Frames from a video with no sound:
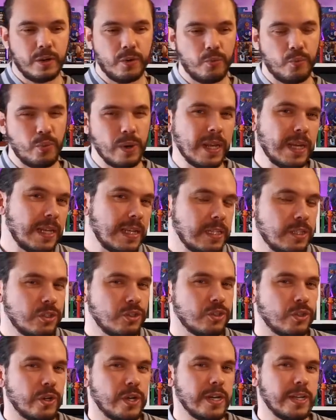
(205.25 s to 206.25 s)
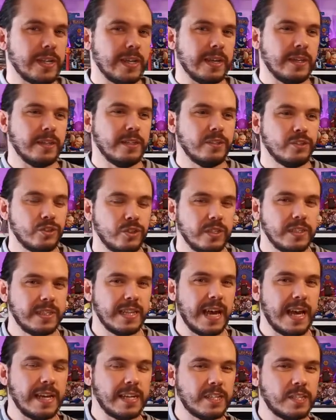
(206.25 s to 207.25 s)
really enjoyed it and enjoyed
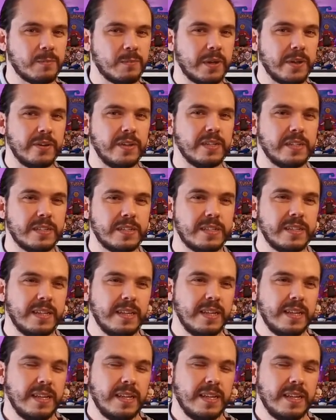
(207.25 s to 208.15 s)
that experience.